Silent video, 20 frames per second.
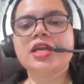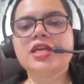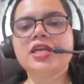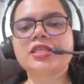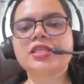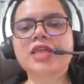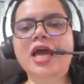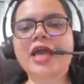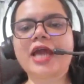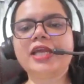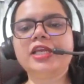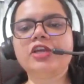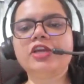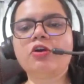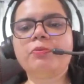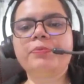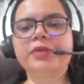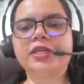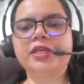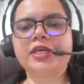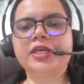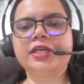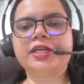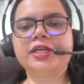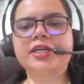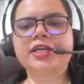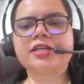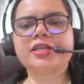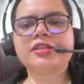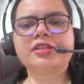It's highly
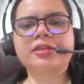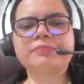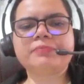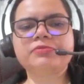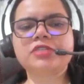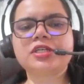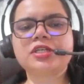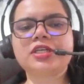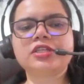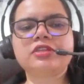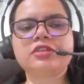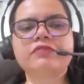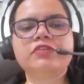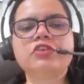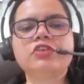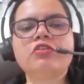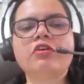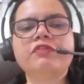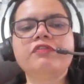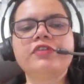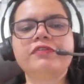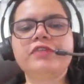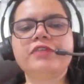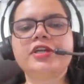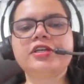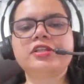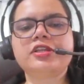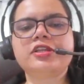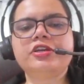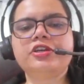opinionated and subject in the view of
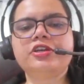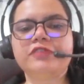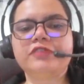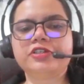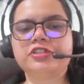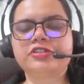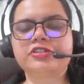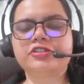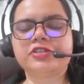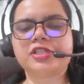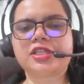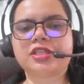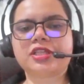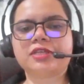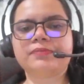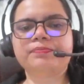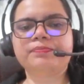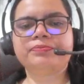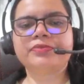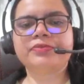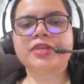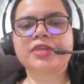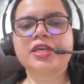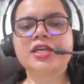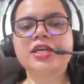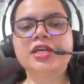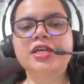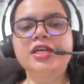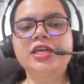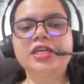events individuals.
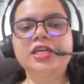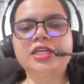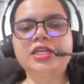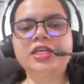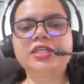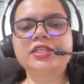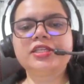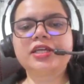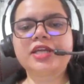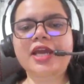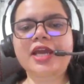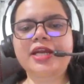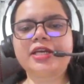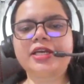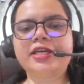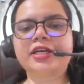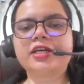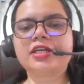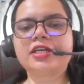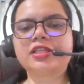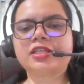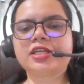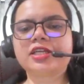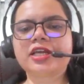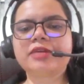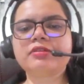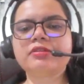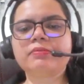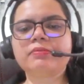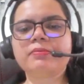Indeed, the narrator
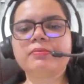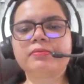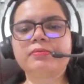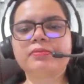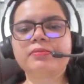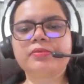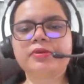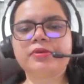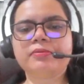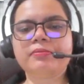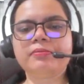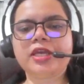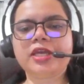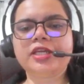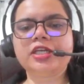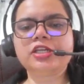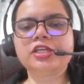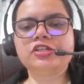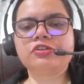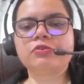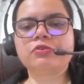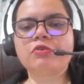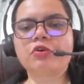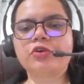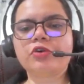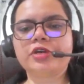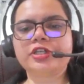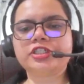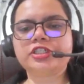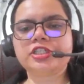disclaims any true
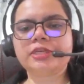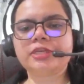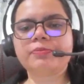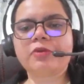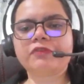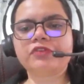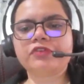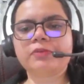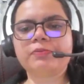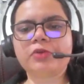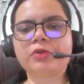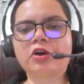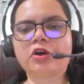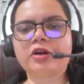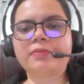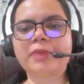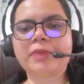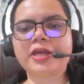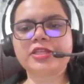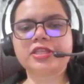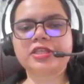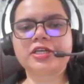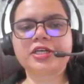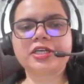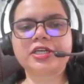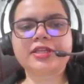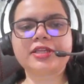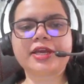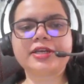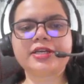ownership of the plot by
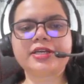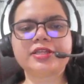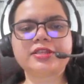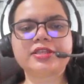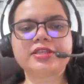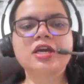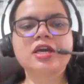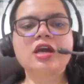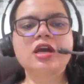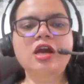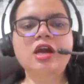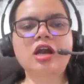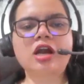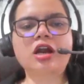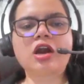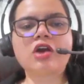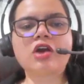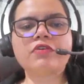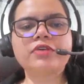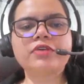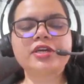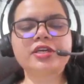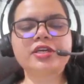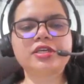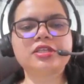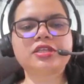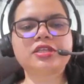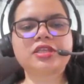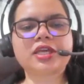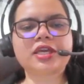asserting that his account
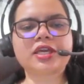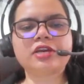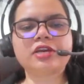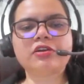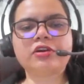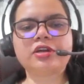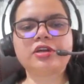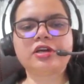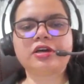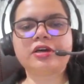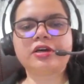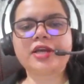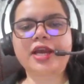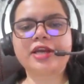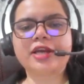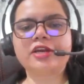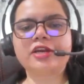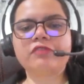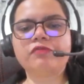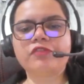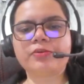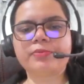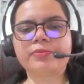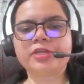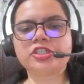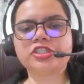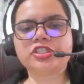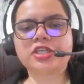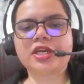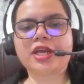is second or third hand
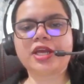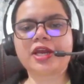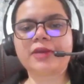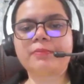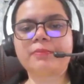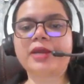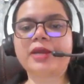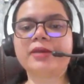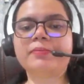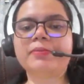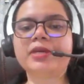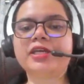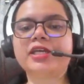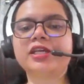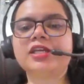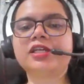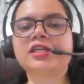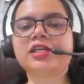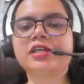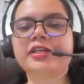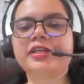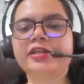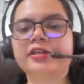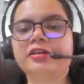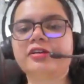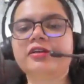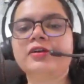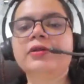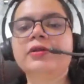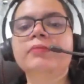information and by making it
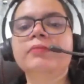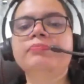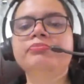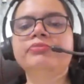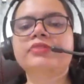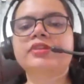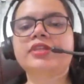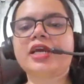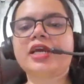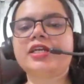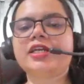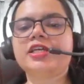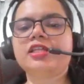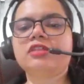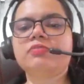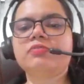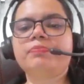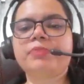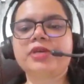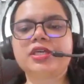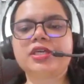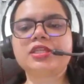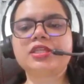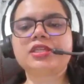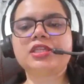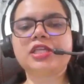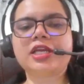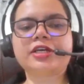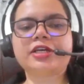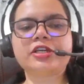clear that he's picking
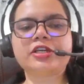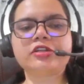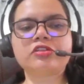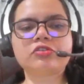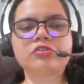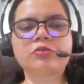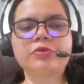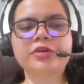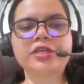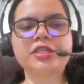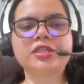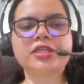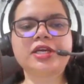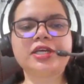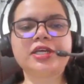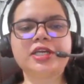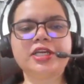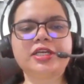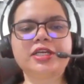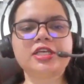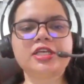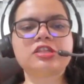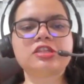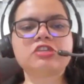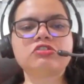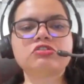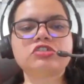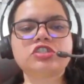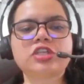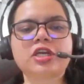selected stories and details
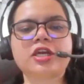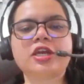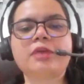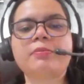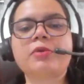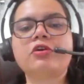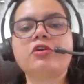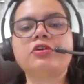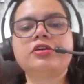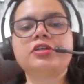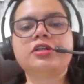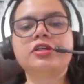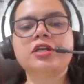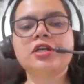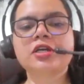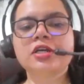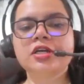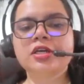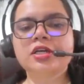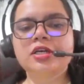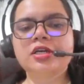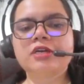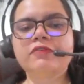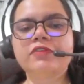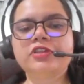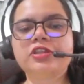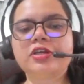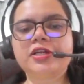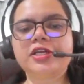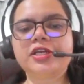to share about
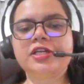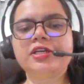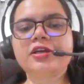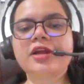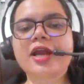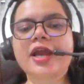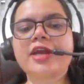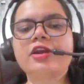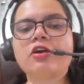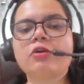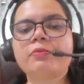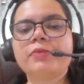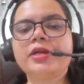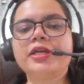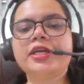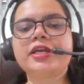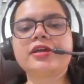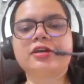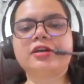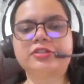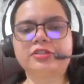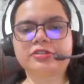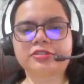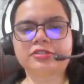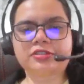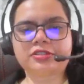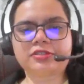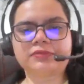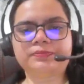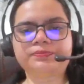with the reader and omitting
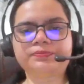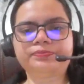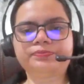others.